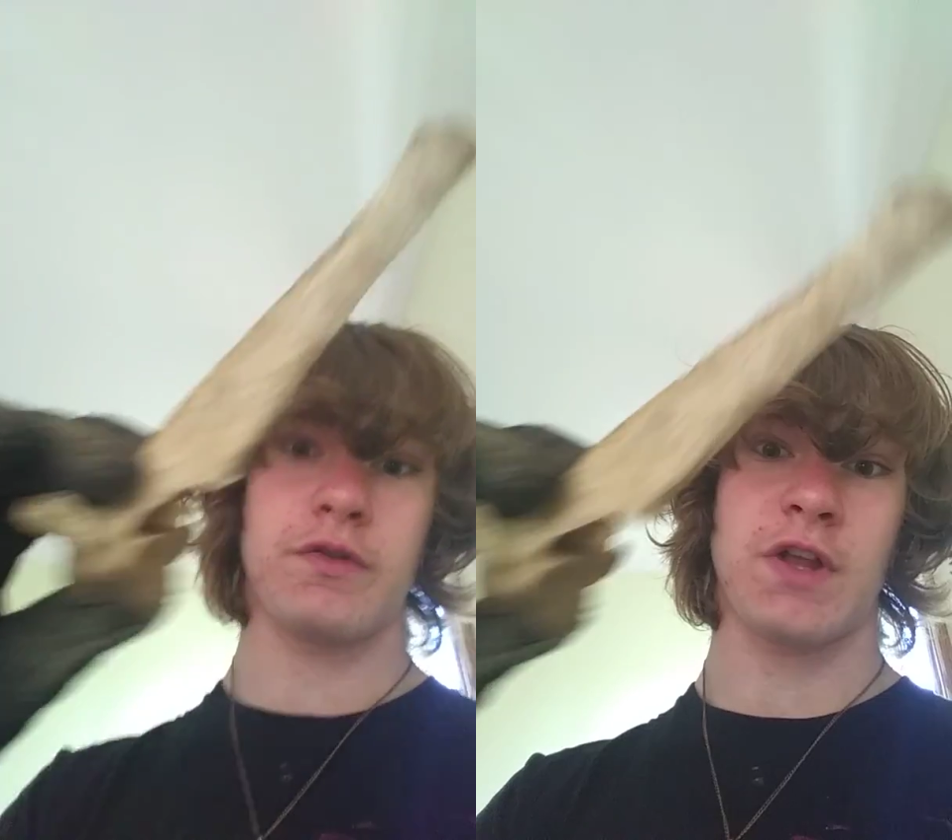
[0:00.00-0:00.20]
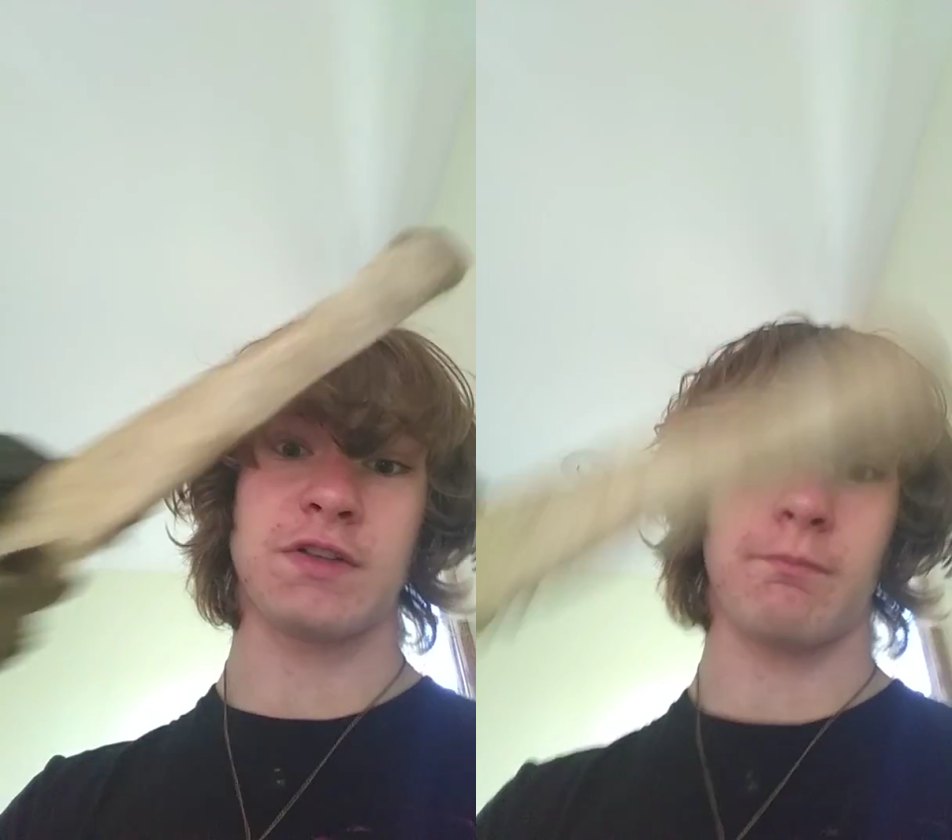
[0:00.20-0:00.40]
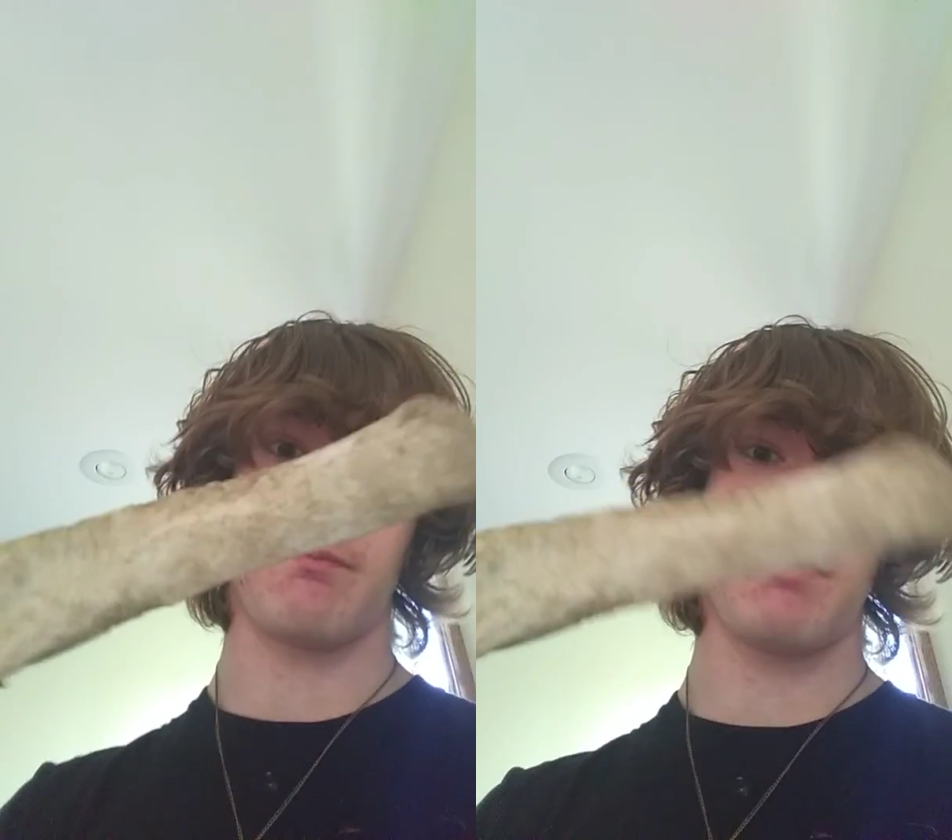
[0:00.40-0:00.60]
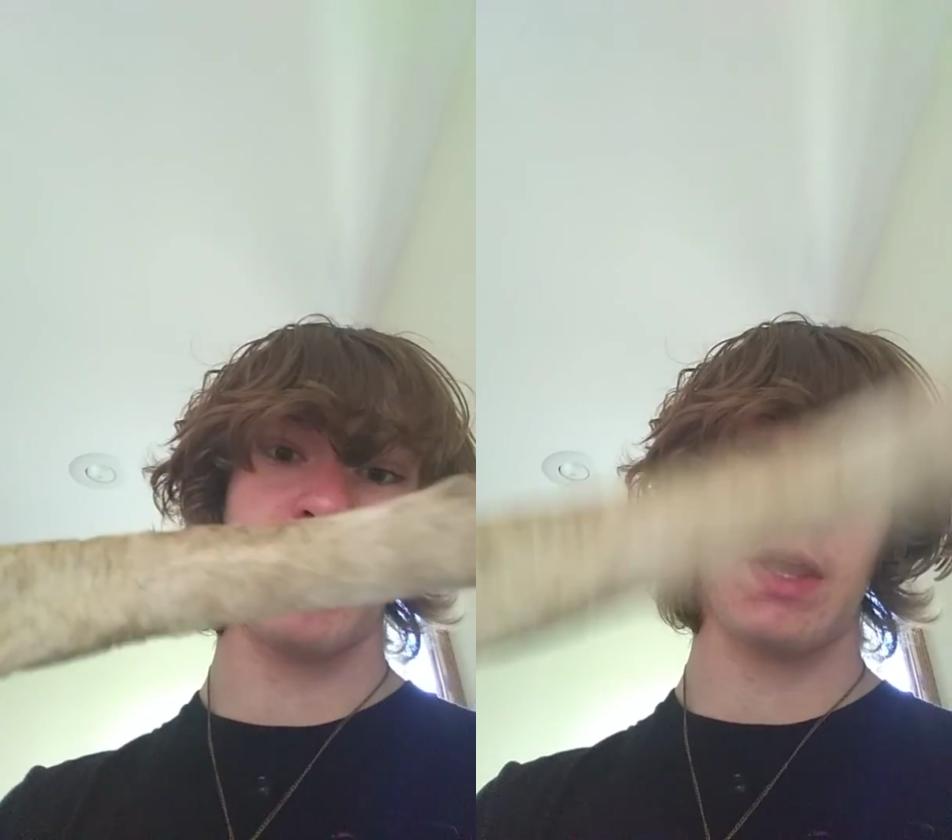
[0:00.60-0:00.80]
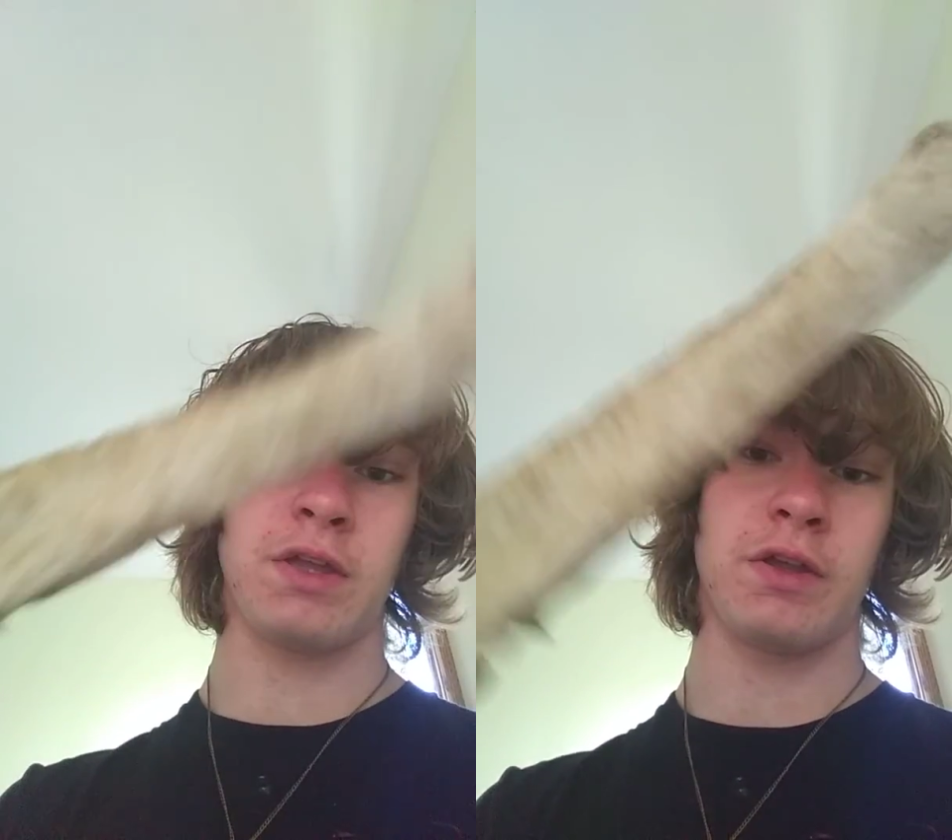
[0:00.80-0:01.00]
it's a
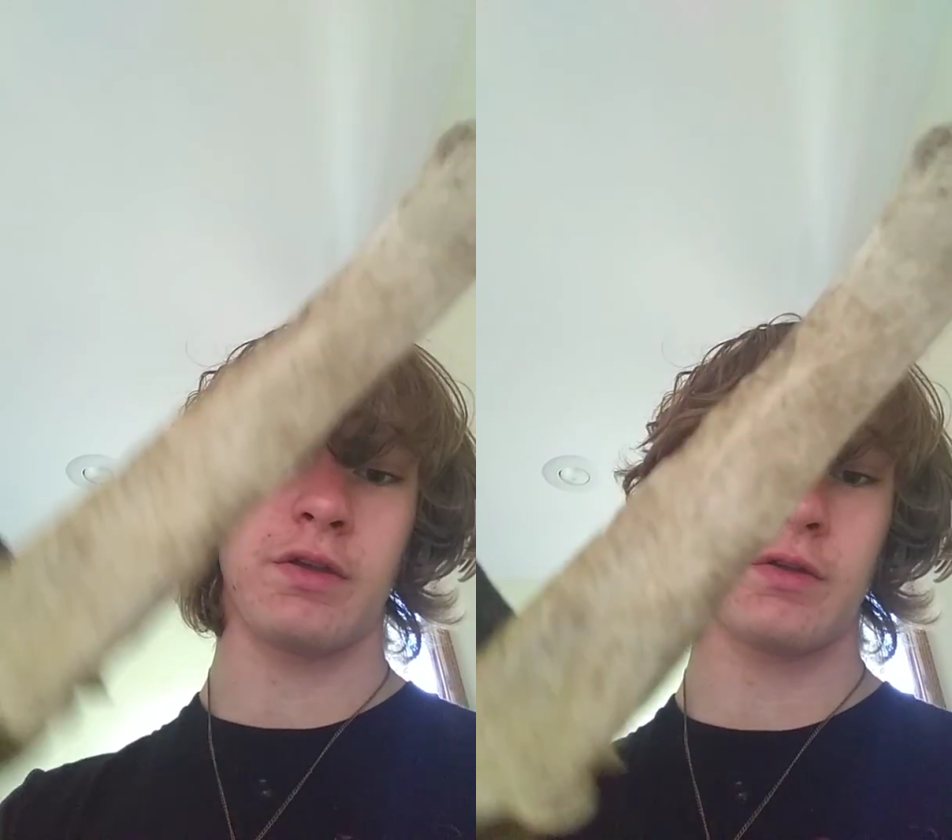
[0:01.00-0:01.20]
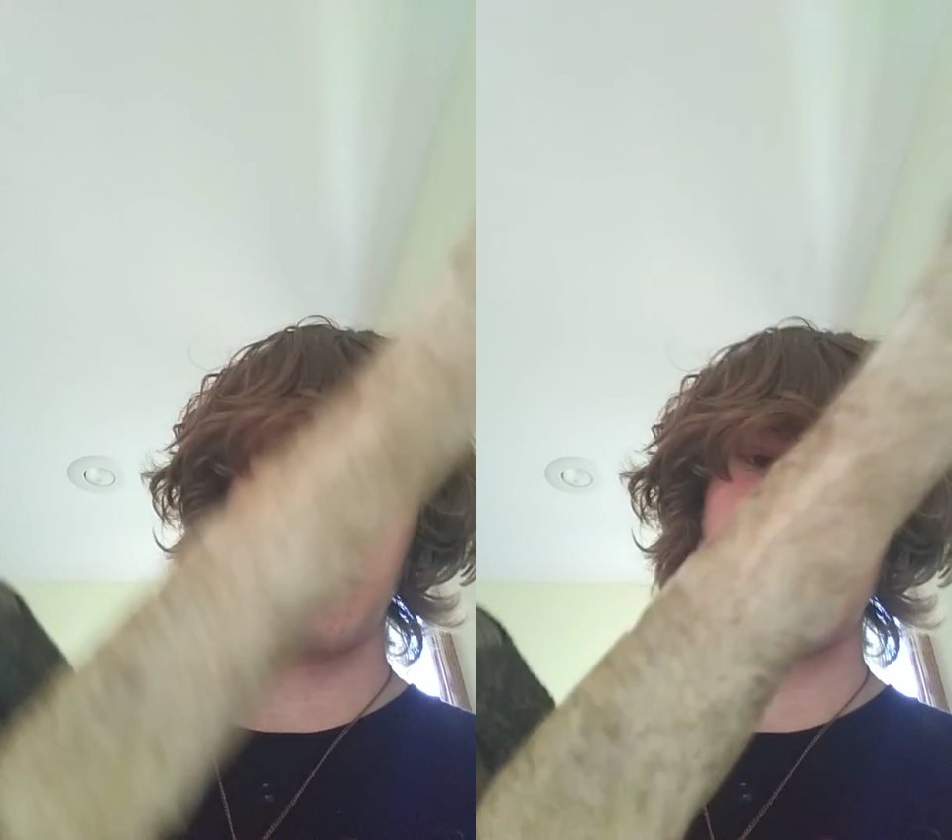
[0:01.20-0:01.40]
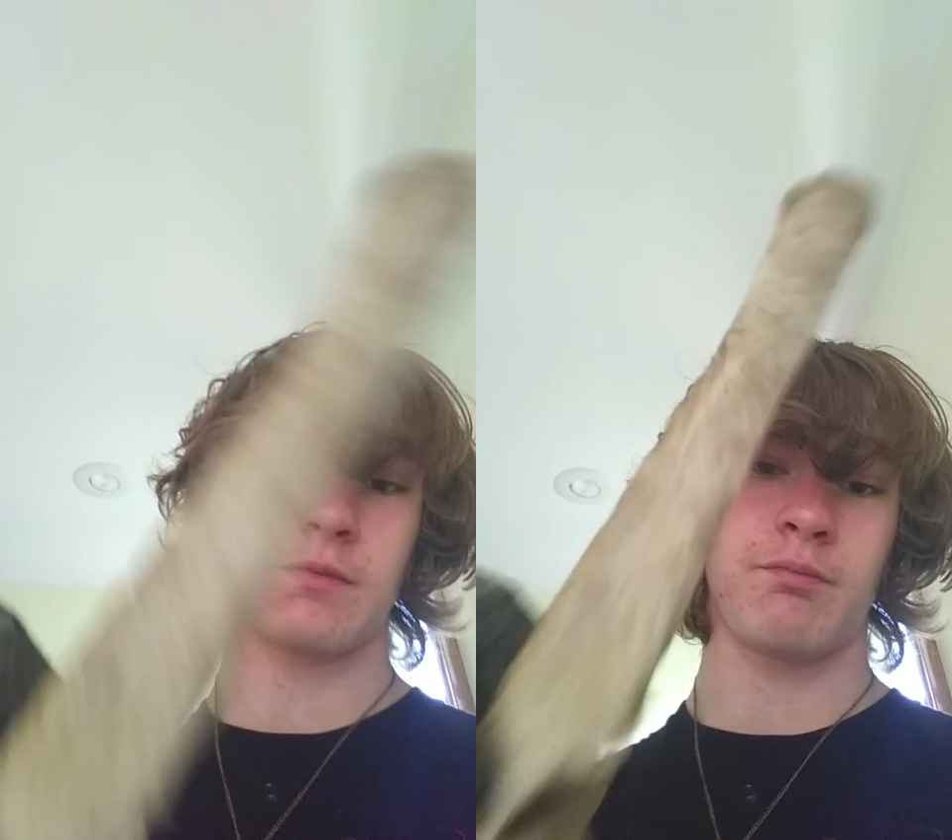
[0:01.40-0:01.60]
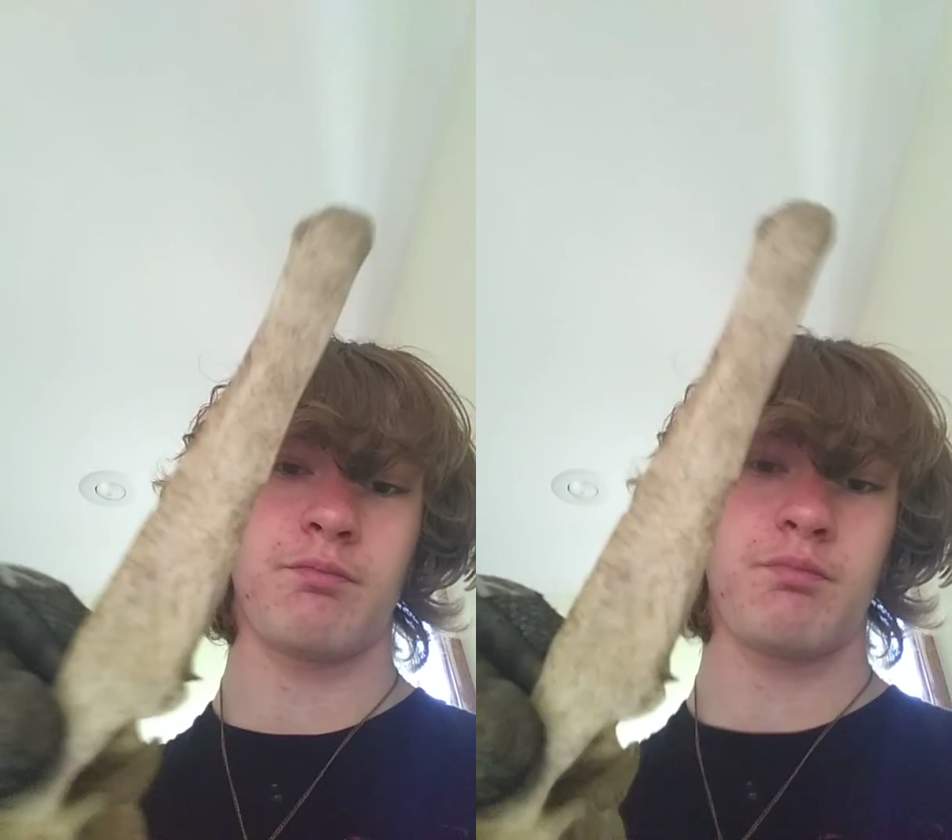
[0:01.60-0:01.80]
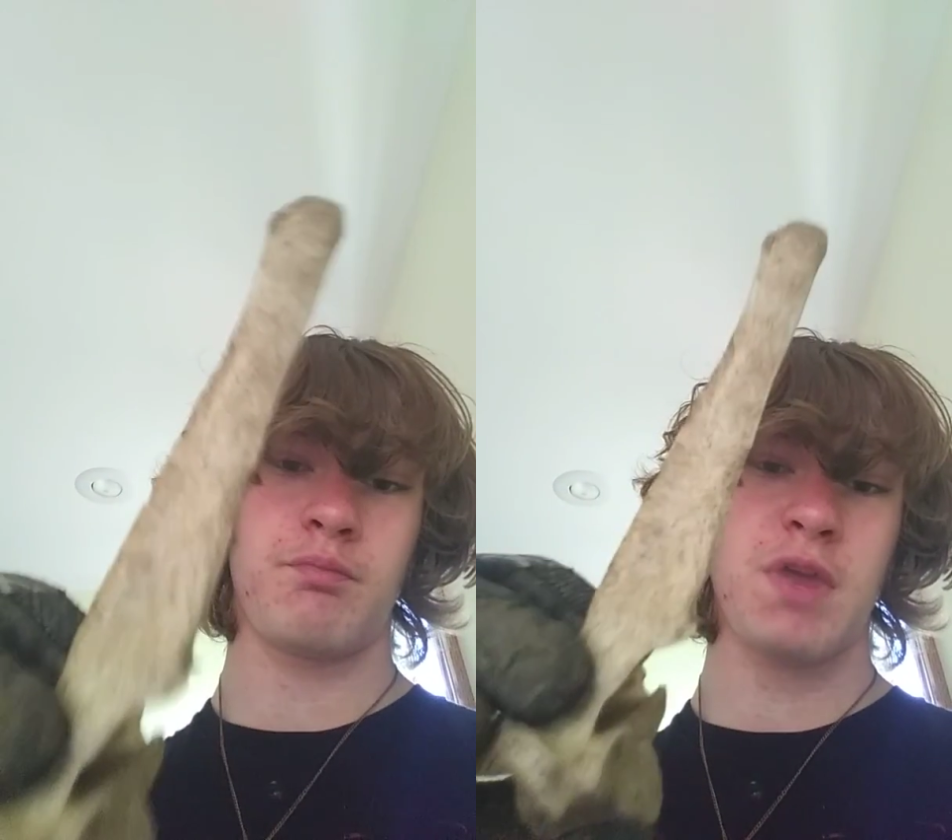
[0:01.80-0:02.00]

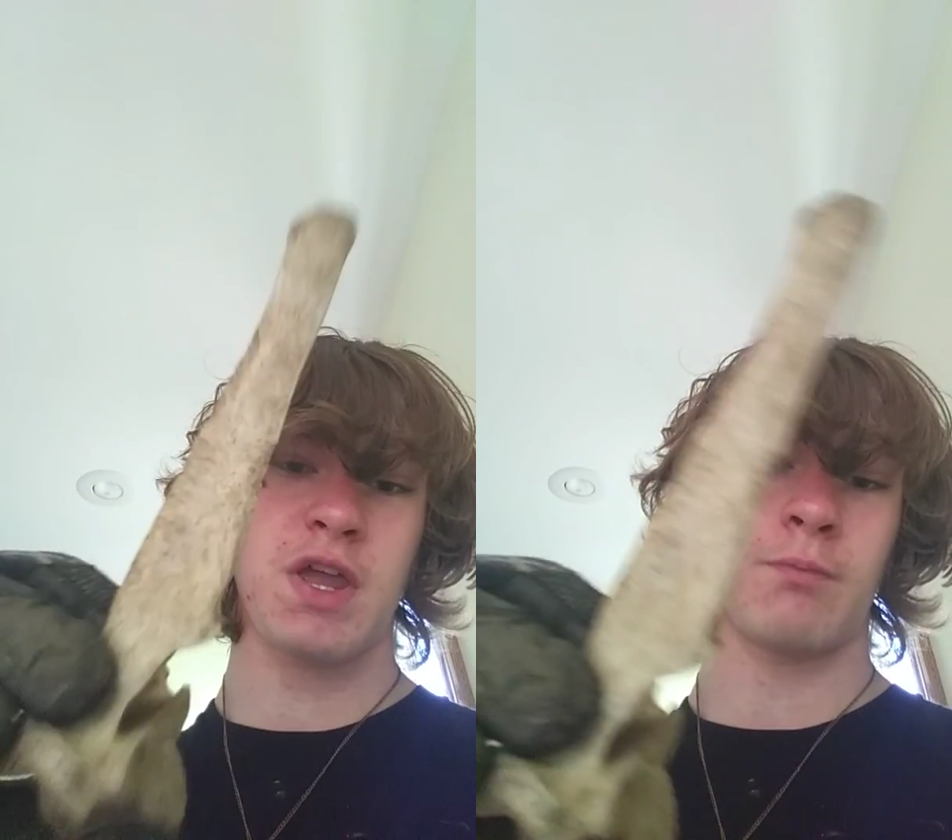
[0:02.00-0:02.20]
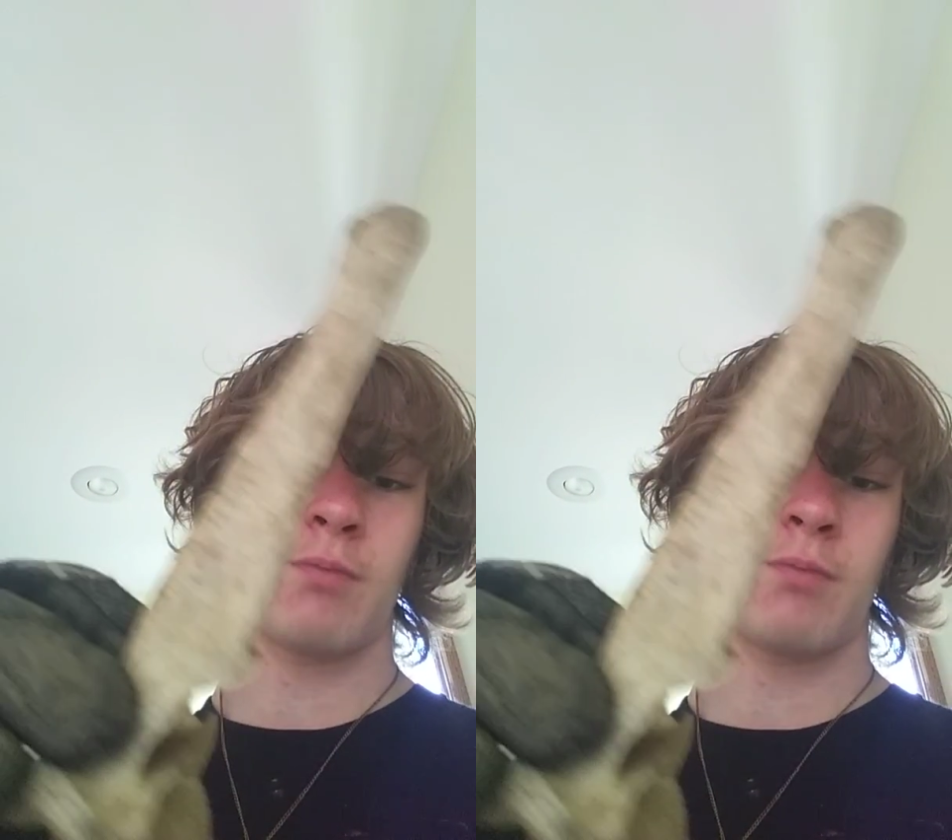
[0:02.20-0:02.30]
big